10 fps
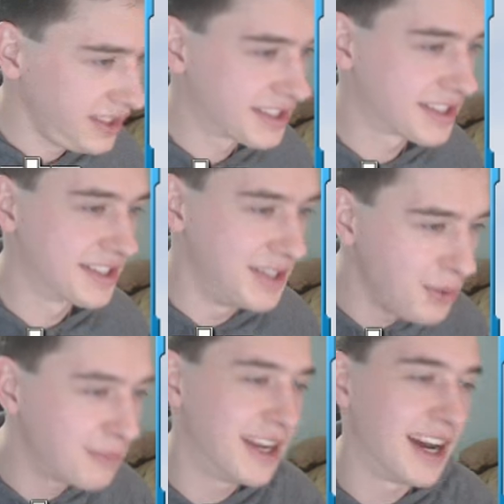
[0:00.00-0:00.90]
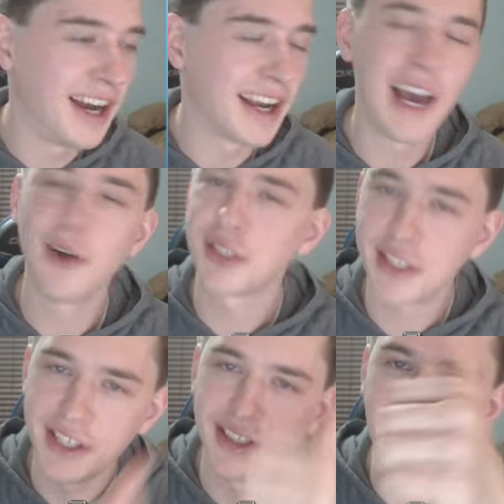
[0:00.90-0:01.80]
Snoop Dogg, I will
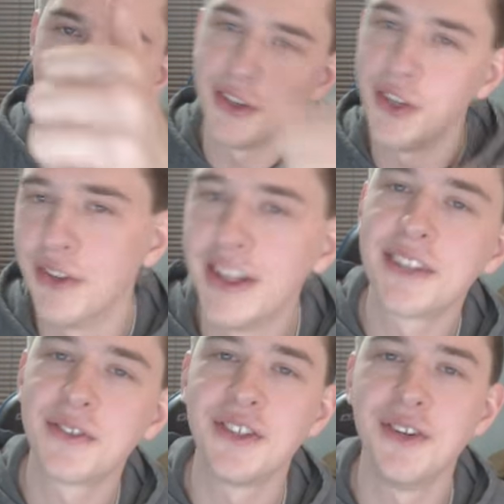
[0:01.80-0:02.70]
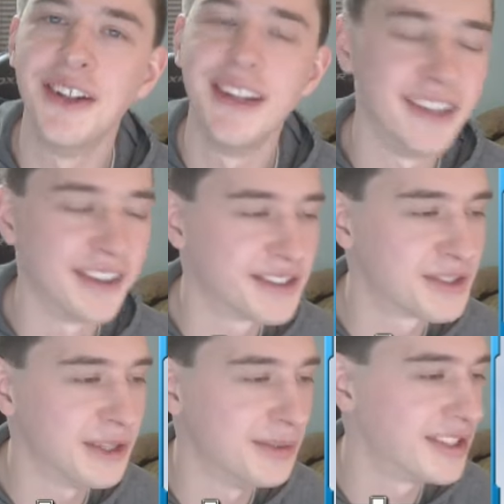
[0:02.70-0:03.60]
see you later, dude. Thanks for tuning into the
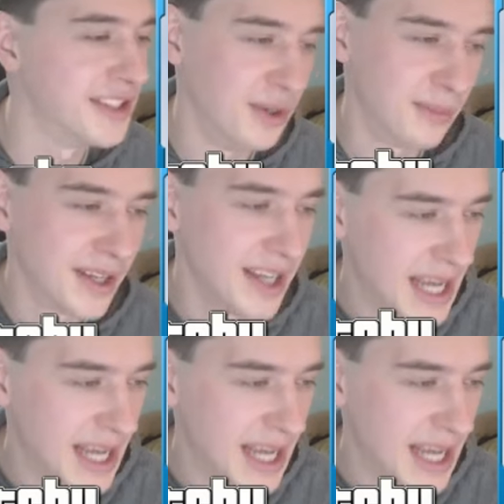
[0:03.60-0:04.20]
stream, Snoop.